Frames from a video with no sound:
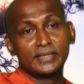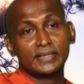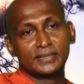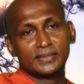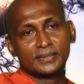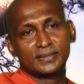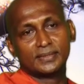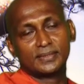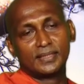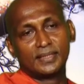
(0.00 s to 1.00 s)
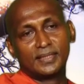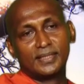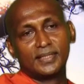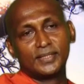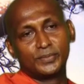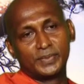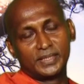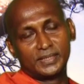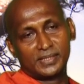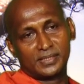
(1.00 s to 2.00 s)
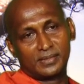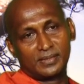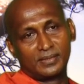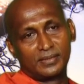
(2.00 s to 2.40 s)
this in the human history.